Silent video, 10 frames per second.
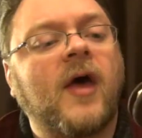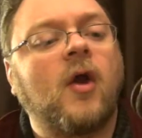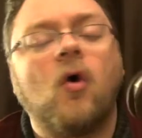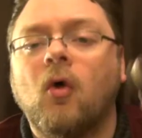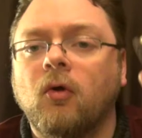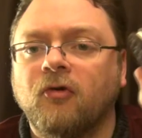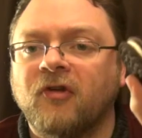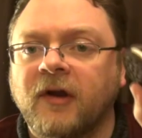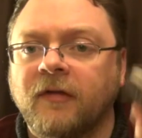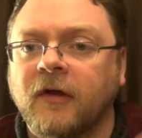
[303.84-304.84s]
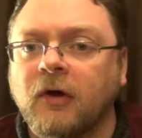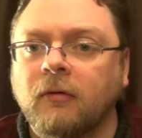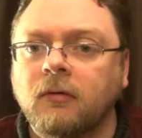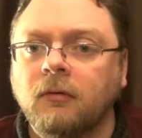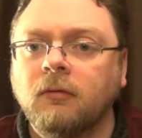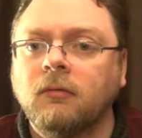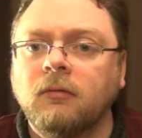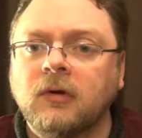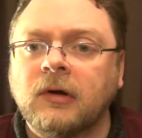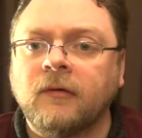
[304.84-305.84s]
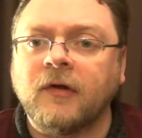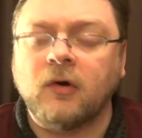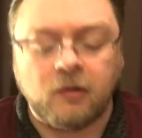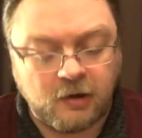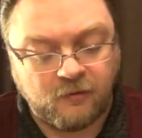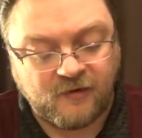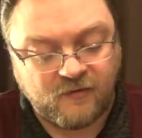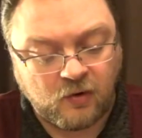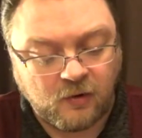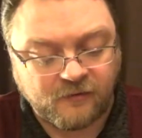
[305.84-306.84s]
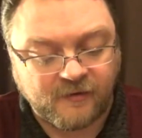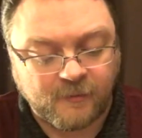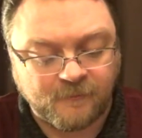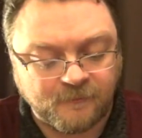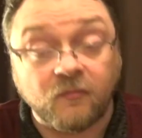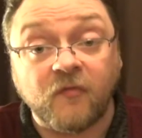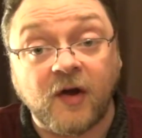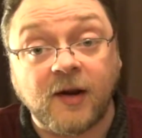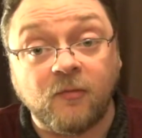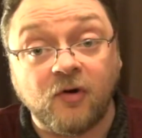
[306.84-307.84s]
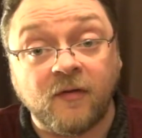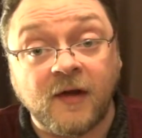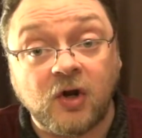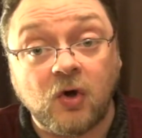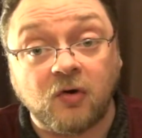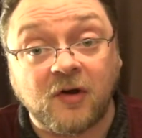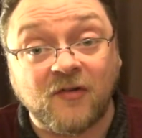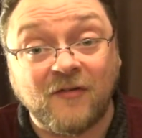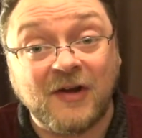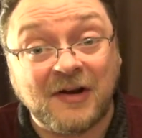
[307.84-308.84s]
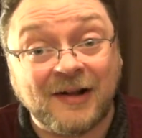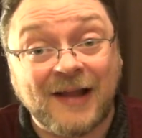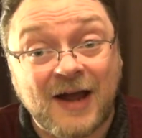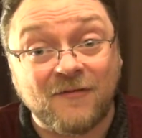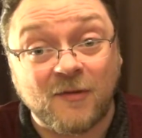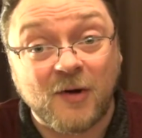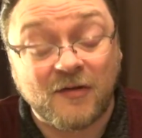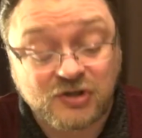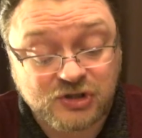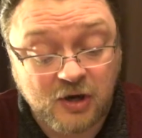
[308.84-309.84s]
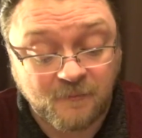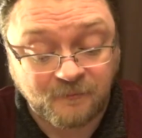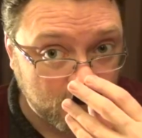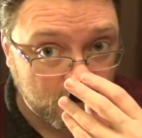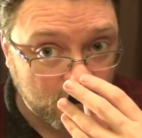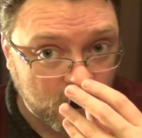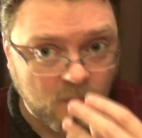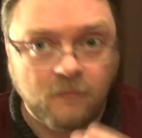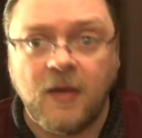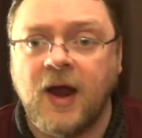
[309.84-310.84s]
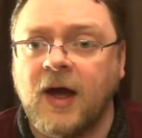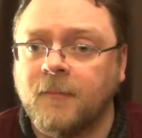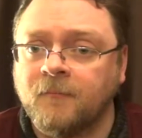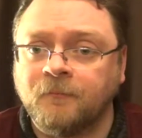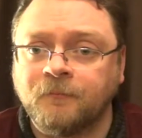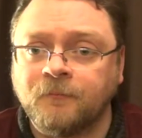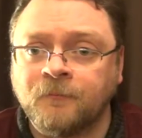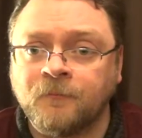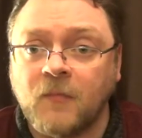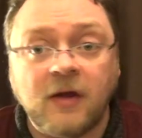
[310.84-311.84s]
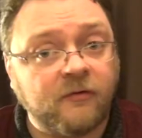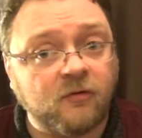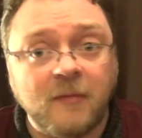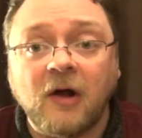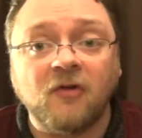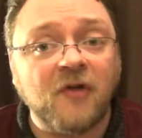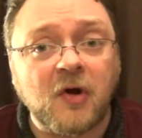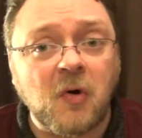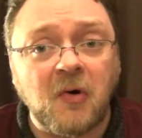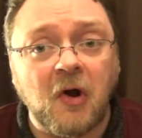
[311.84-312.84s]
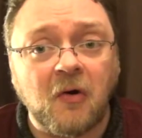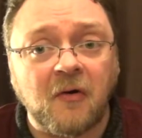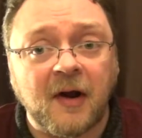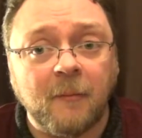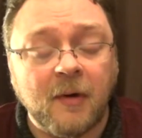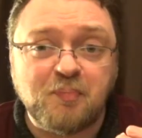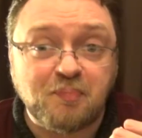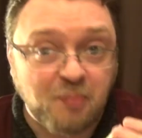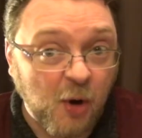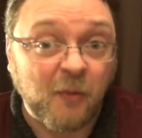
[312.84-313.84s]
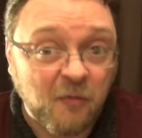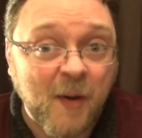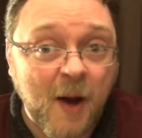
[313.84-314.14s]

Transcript: got holes in it, though. I don't think Oreos have holes in them. In fact, I'm certain they don't, because I've eaten a lot of them on this show. Man, it smells like Oreo cream, but with